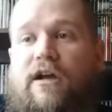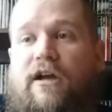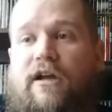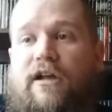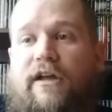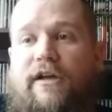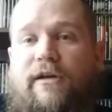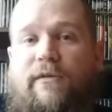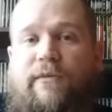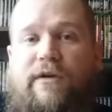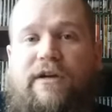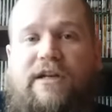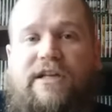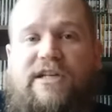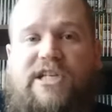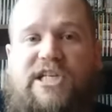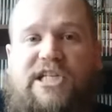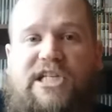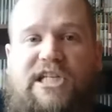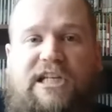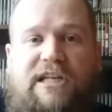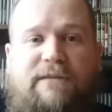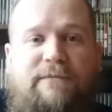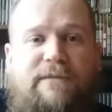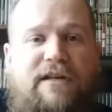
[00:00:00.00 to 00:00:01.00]
are really
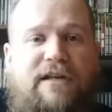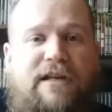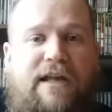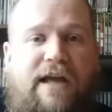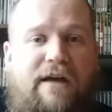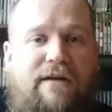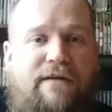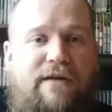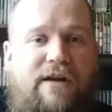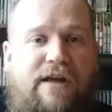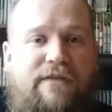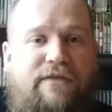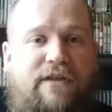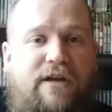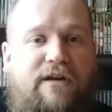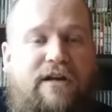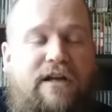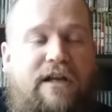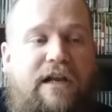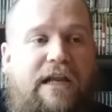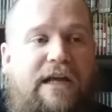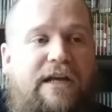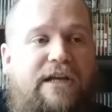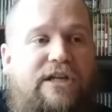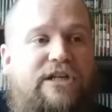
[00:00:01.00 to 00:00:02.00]
slimming down on their
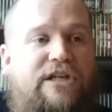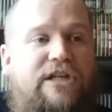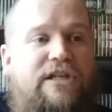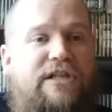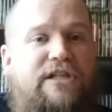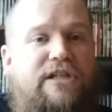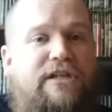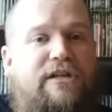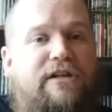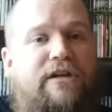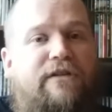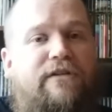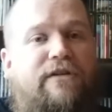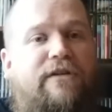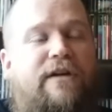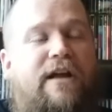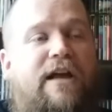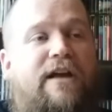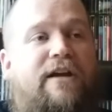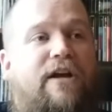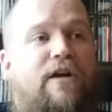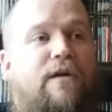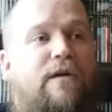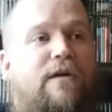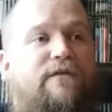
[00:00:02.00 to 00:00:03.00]
collections. You know, they're
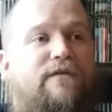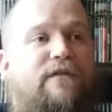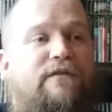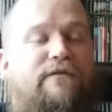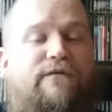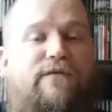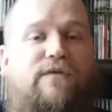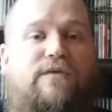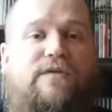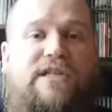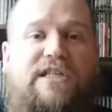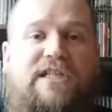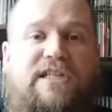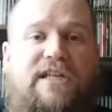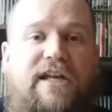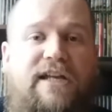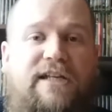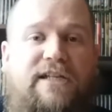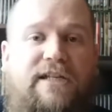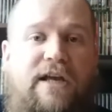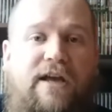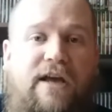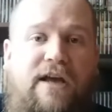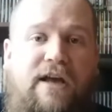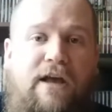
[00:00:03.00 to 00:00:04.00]
not going for full
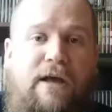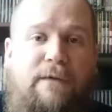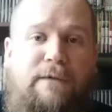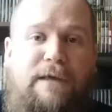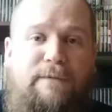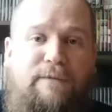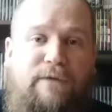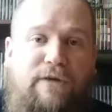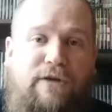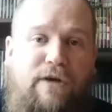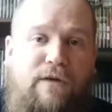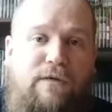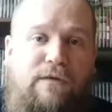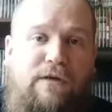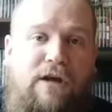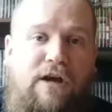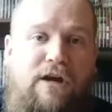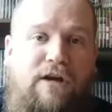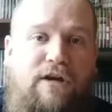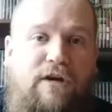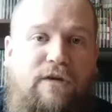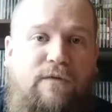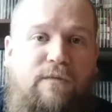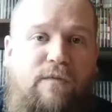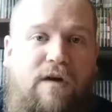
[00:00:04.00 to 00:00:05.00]
sets. People no
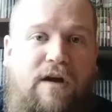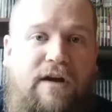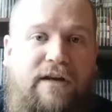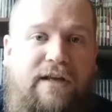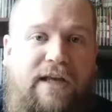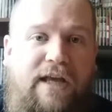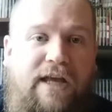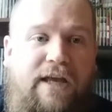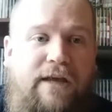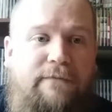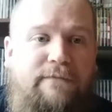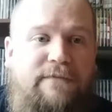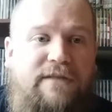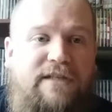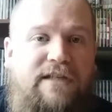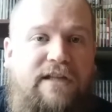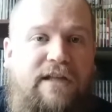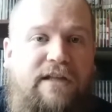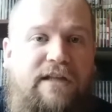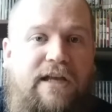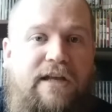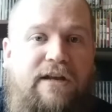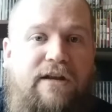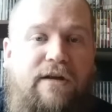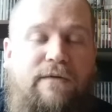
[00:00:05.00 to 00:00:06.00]
longer want games
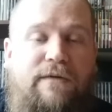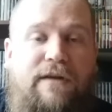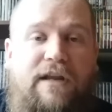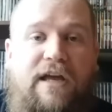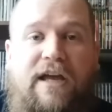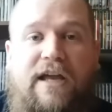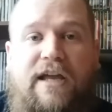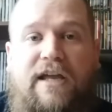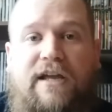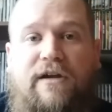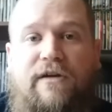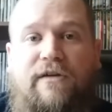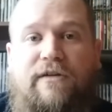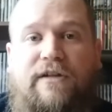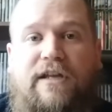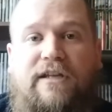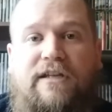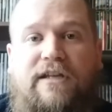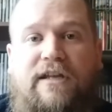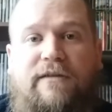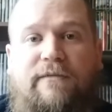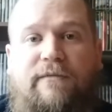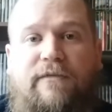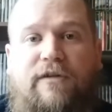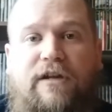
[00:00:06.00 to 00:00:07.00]
that they don't like or they
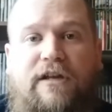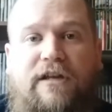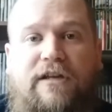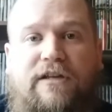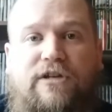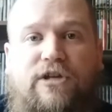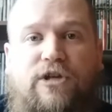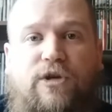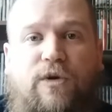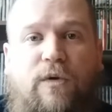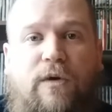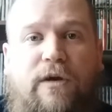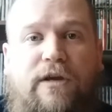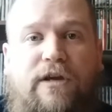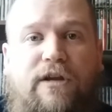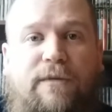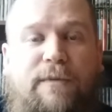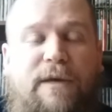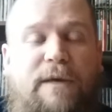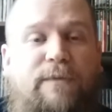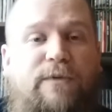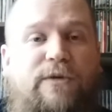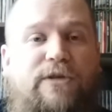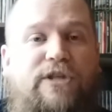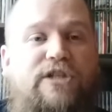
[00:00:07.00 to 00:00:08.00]
didn't really enjoy. You know,
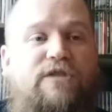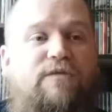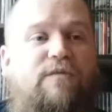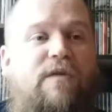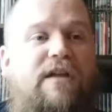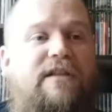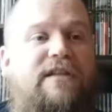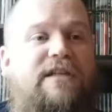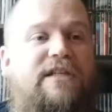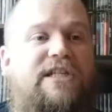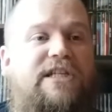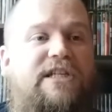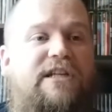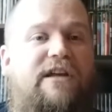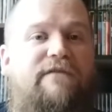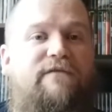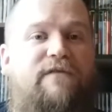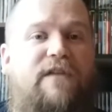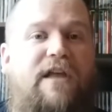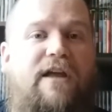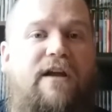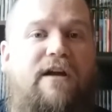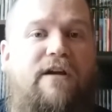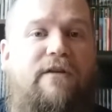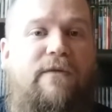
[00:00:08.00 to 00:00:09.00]
people just want the stuff
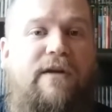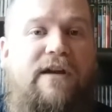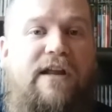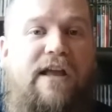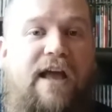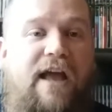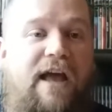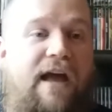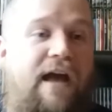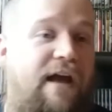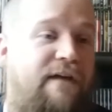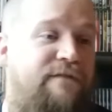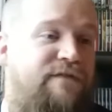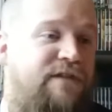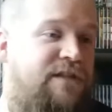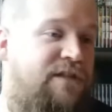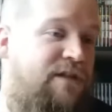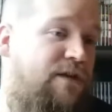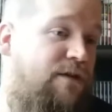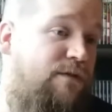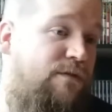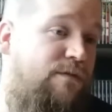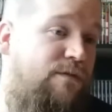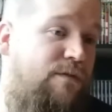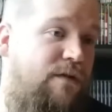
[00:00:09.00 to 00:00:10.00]
they already have.
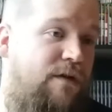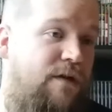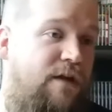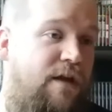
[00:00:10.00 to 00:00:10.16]
So